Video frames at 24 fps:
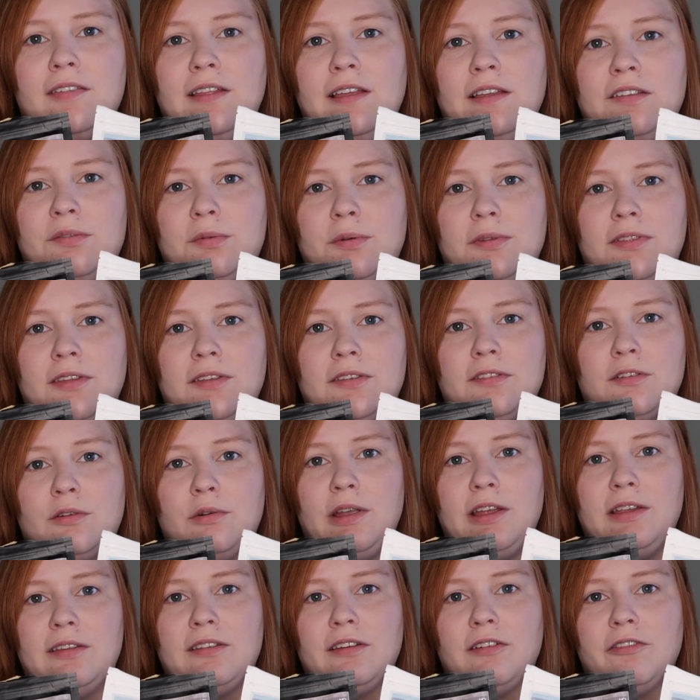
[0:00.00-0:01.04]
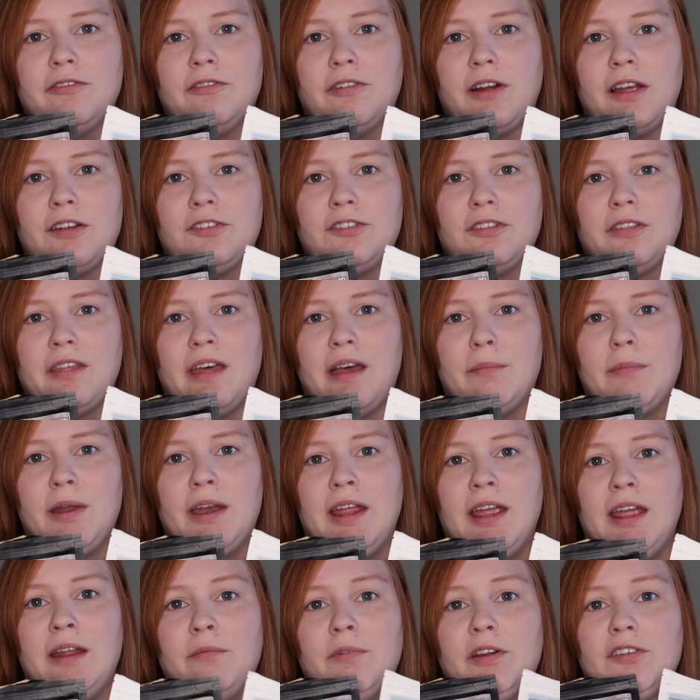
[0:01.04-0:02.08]
these with a squeeze of fresh lemon
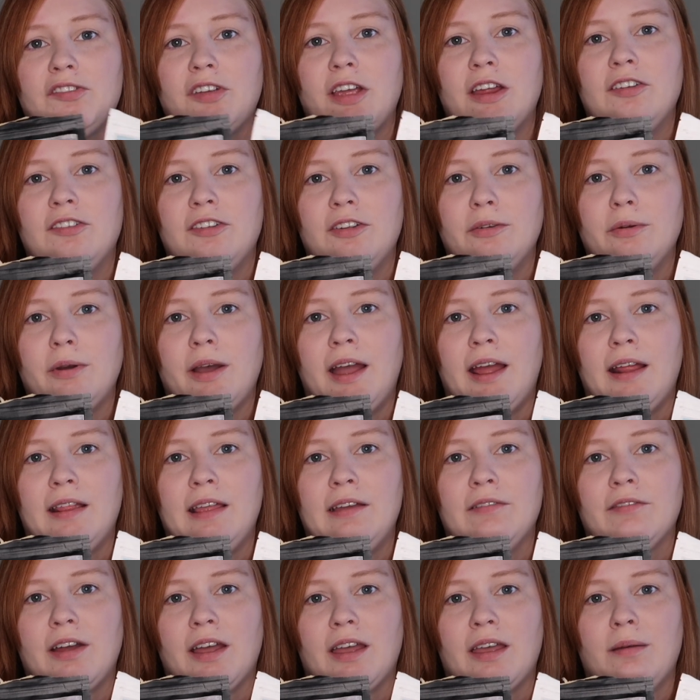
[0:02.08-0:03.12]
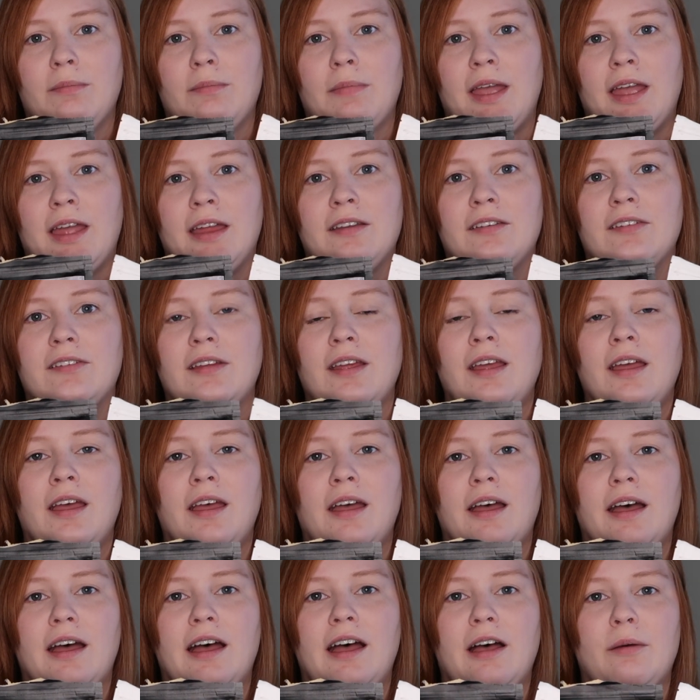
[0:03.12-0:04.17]
in, which I do highly recommend.
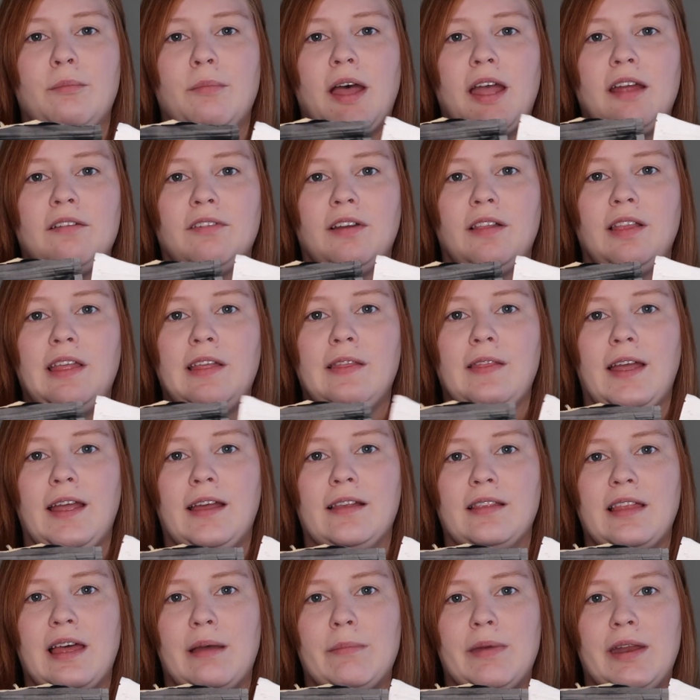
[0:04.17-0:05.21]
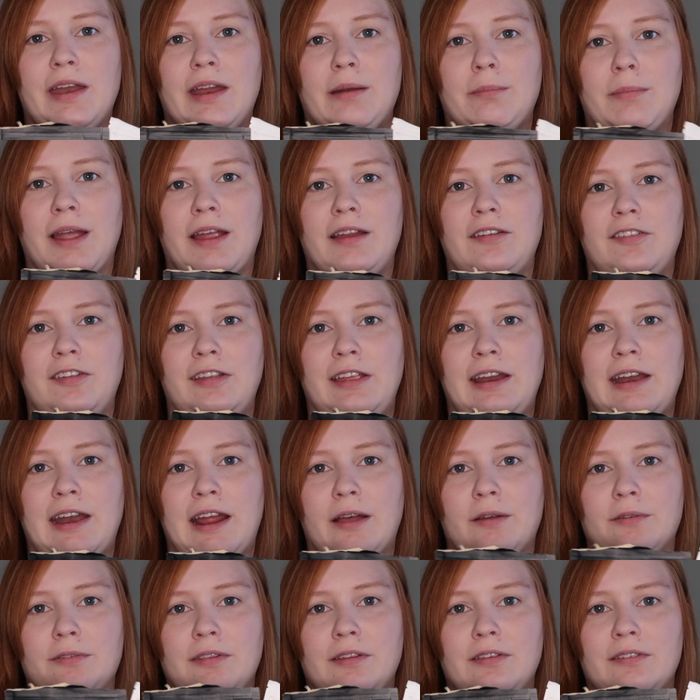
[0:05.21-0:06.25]
I really like lemon in my tea
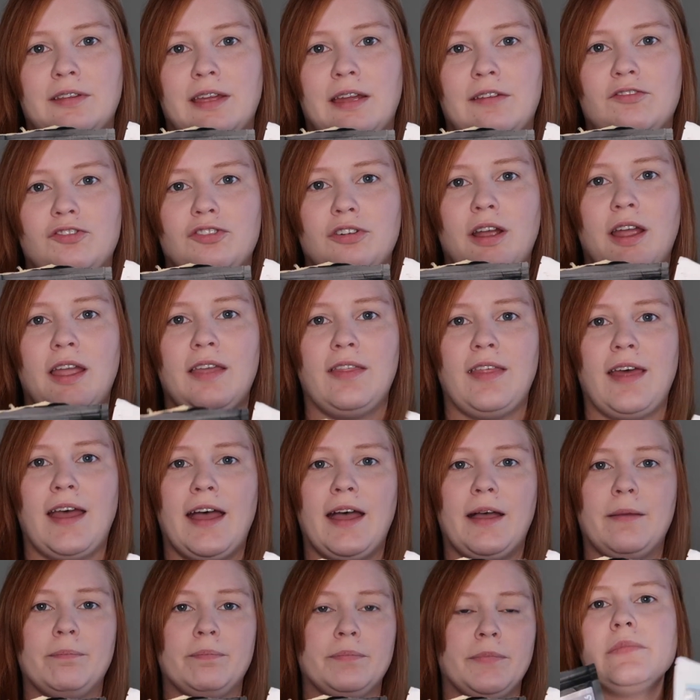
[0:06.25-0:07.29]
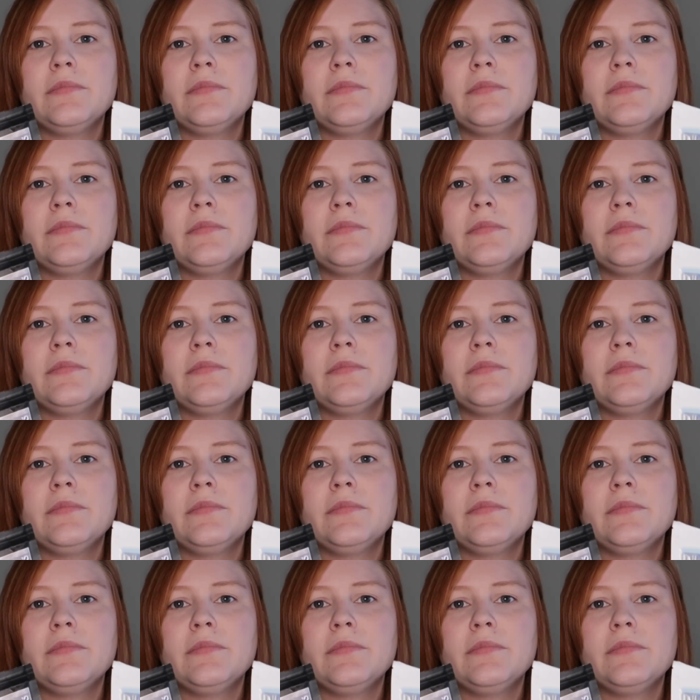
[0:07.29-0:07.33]
now since I've tried that.